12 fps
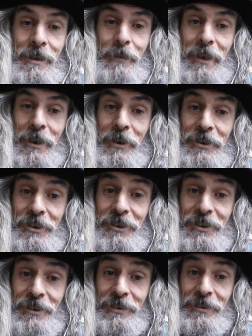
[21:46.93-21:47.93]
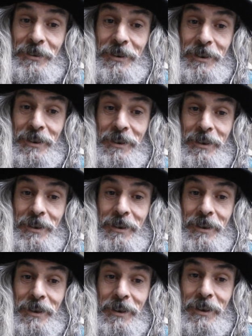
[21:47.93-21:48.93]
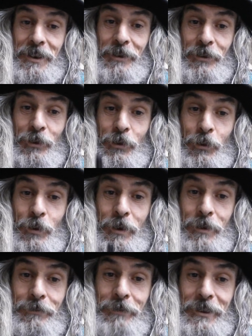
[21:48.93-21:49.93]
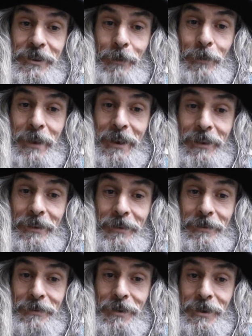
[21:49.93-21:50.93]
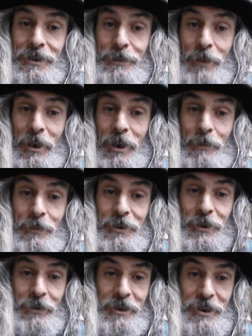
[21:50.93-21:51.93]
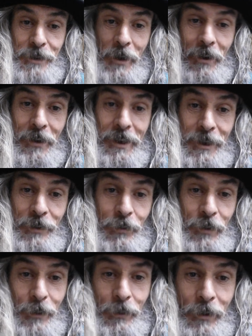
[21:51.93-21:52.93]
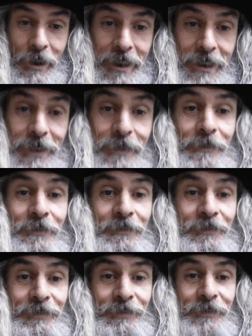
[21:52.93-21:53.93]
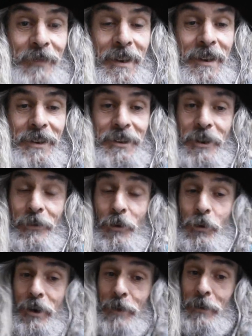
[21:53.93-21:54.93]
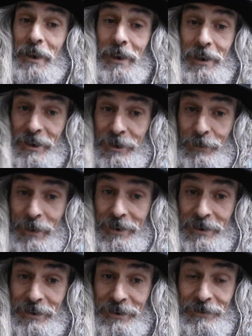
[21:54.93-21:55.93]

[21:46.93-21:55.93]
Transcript: Because you're all resembling sperms. You're a spine with a brain. So you've all got a male aspect.